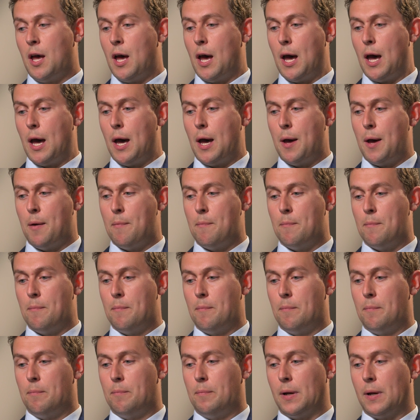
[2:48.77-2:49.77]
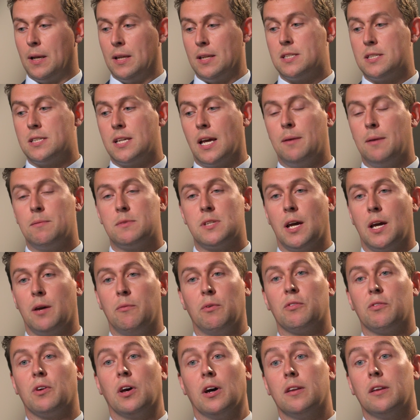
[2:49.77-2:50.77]
But at the same time,
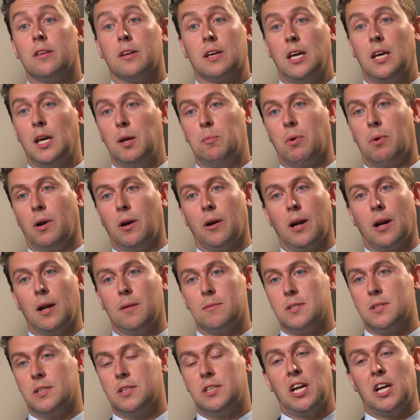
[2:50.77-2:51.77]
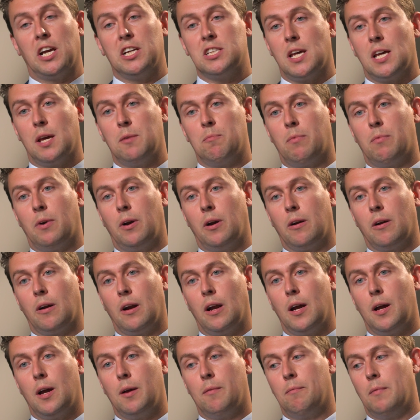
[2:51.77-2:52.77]
we've got other key programs, the J-10
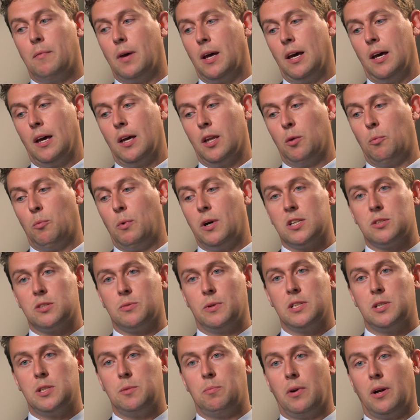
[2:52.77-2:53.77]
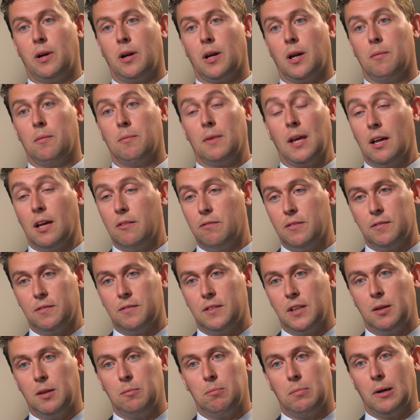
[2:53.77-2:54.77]
program, the Y-20 program, the
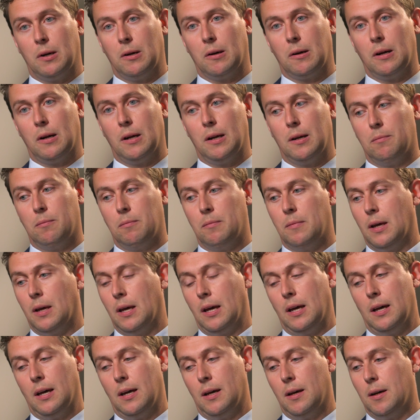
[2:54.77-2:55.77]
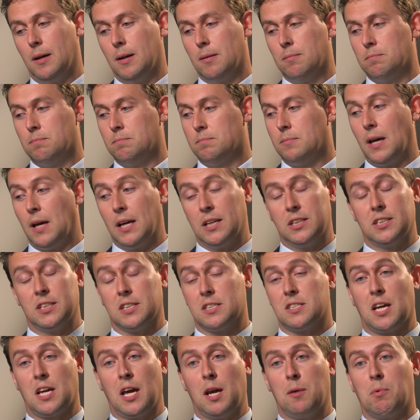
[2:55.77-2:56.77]
L-15 program,
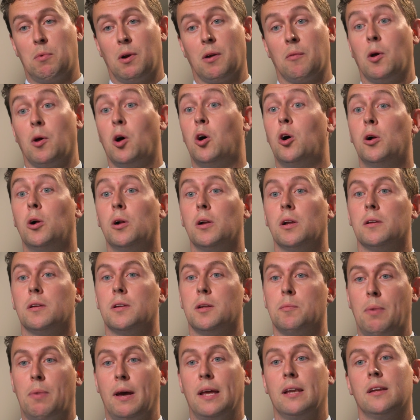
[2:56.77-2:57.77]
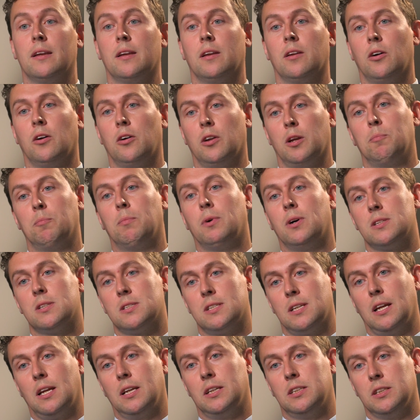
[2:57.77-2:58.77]
H-6K program, all dependent on
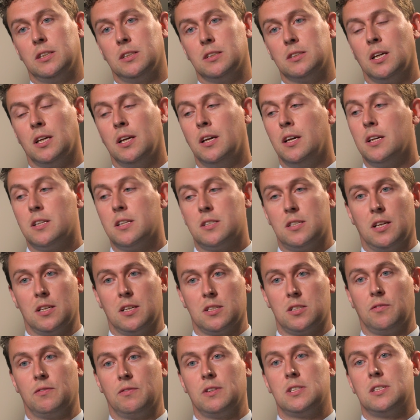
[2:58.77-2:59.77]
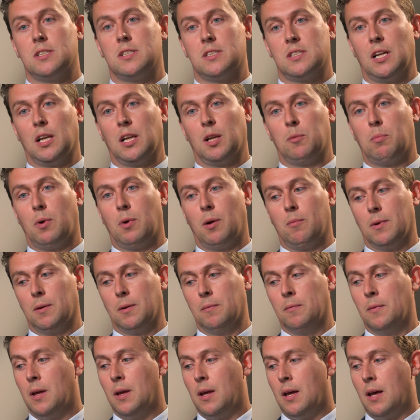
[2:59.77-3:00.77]
imported engines. So that's obviously still a
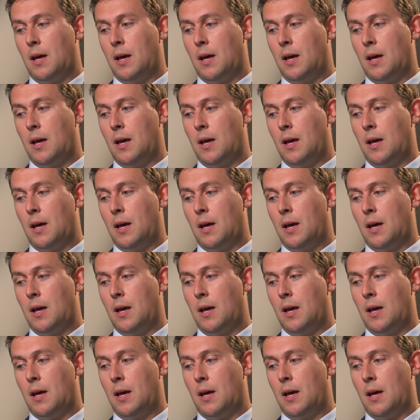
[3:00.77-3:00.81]
problem.